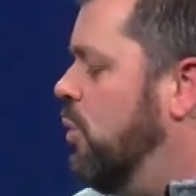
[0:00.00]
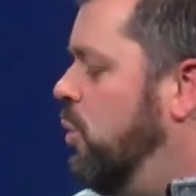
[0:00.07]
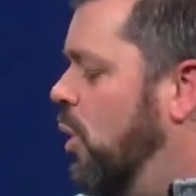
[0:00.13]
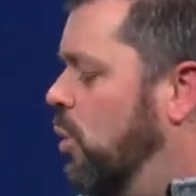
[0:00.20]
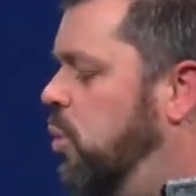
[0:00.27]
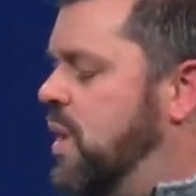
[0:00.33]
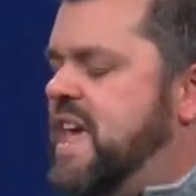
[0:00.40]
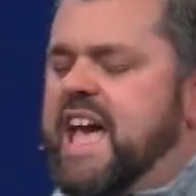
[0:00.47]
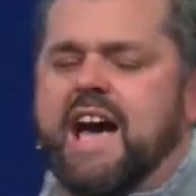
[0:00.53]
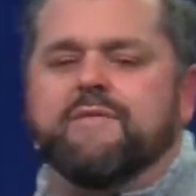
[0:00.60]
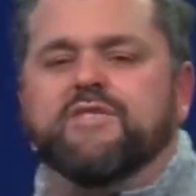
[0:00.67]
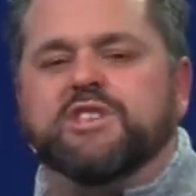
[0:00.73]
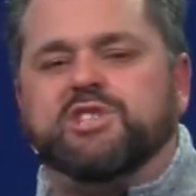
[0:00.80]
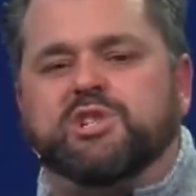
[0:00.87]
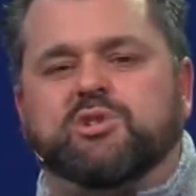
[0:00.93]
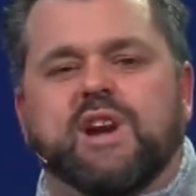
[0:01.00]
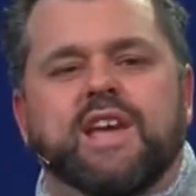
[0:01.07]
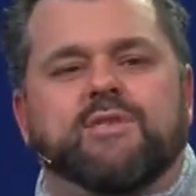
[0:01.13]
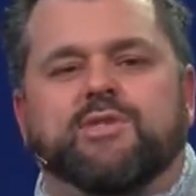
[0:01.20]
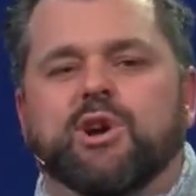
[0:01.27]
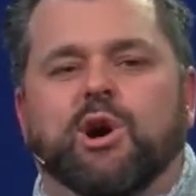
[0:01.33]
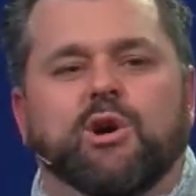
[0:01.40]
will we have the
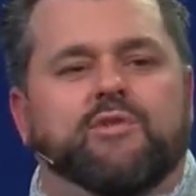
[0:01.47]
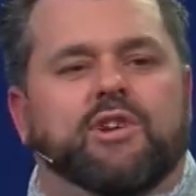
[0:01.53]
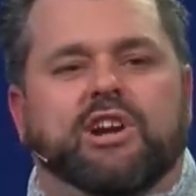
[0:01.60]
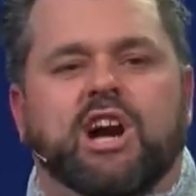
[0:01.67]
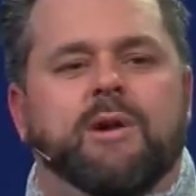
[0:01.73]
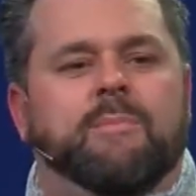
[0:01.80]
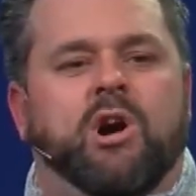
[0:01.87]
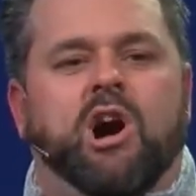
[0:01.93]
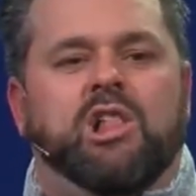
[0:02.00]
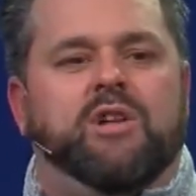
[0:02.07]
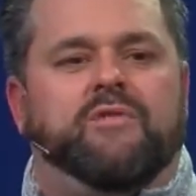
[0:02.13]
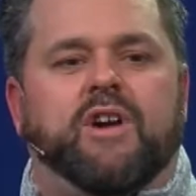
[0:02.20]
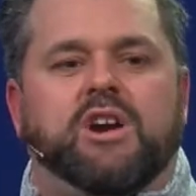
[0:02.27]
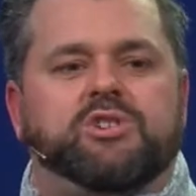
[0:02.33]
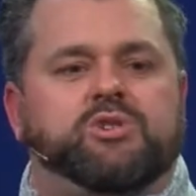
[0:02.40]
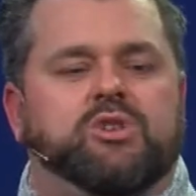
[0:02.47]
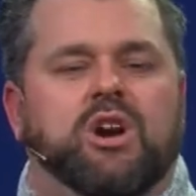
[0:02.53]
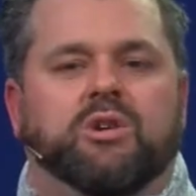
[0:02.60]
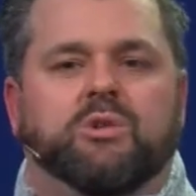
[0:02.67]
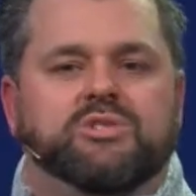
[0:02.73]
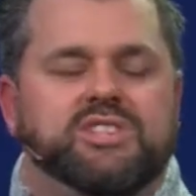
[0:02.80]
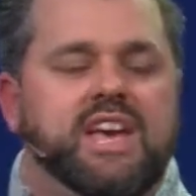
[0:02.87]
strength to overcome all of our
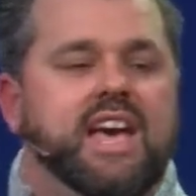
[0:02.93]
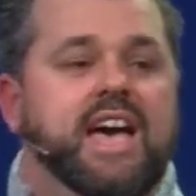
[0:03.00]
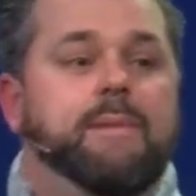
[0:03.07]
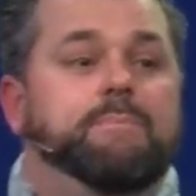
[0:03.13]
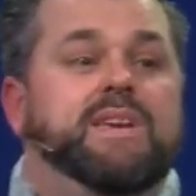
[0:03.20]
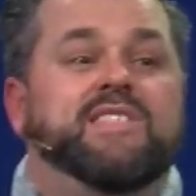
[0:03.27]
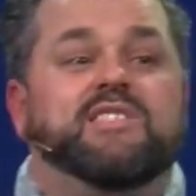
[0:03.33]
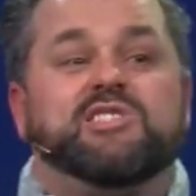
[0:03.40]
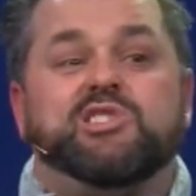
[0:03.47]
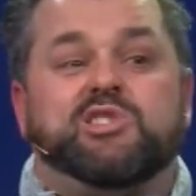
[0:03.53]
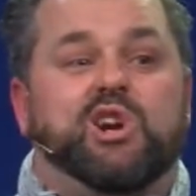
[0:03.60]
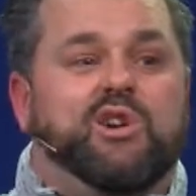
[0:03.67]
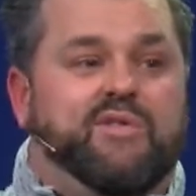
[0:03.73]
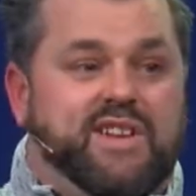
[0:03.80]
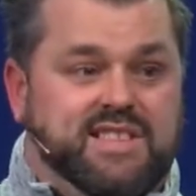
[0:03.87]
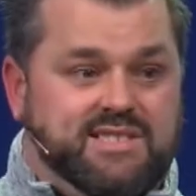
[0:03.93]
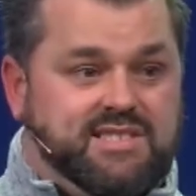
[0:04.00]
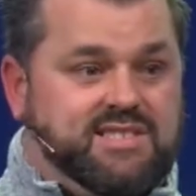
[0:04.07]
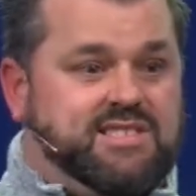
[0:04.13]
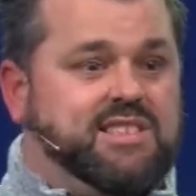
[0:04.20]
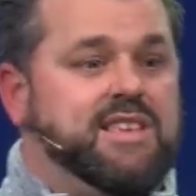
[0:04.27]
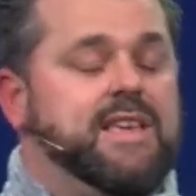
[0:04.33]
struggles and be the
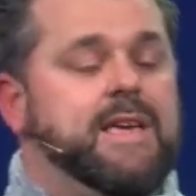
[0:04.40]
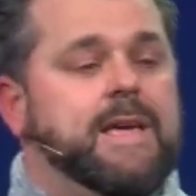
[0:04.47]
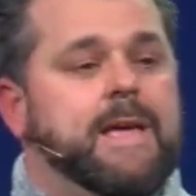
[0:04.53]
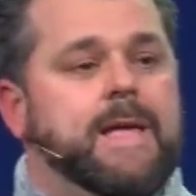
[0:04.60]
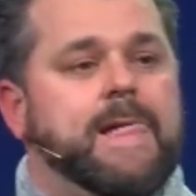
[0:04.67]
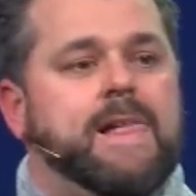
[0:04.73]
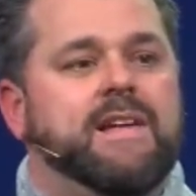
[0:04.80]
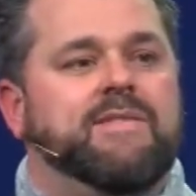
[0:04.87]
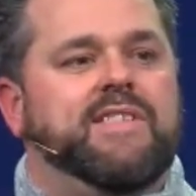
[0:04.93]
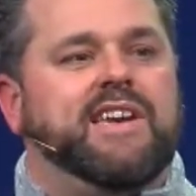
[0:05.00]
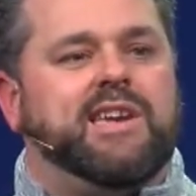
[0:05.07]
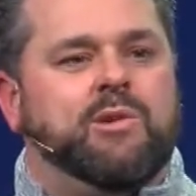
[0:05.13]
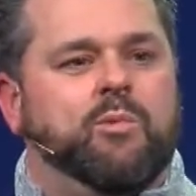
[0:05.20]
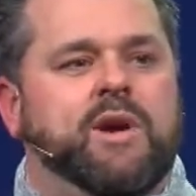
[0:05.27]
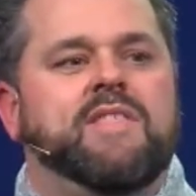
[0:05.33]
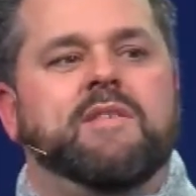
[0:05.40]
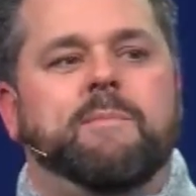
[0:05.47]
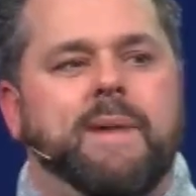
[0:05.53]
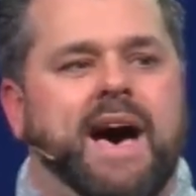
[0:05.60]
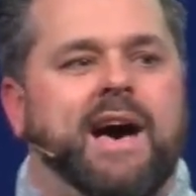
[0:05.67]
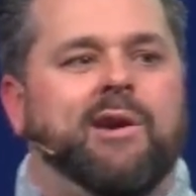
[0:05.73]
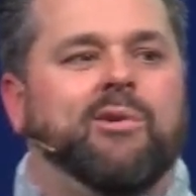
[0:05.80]
servants that can win the
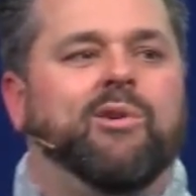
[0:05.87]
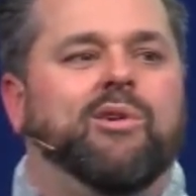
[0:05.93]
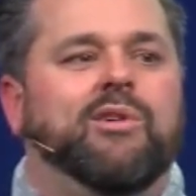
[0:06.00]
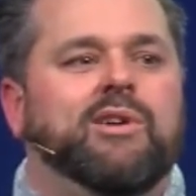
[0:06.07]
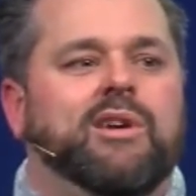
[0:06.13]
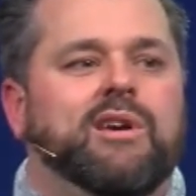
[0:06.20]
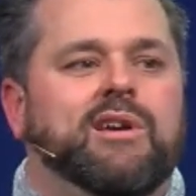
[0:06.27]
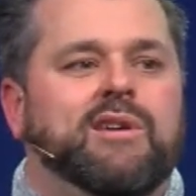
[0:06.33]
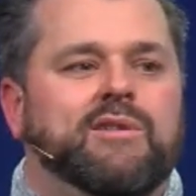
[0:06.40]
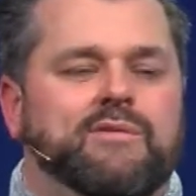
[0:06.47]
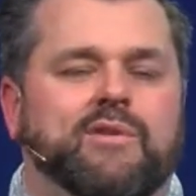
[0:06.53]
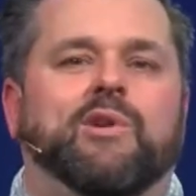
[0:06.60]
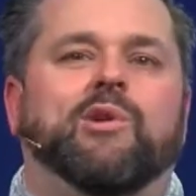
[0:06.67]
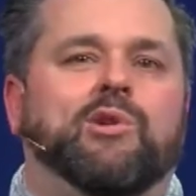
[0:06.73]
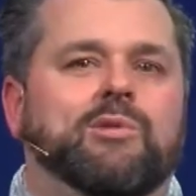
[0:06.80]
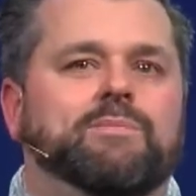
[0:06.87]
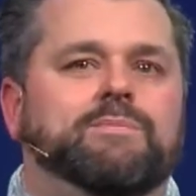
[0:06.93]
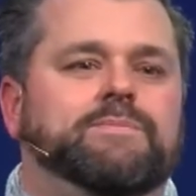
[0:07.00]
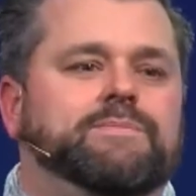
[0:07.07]
battle for home.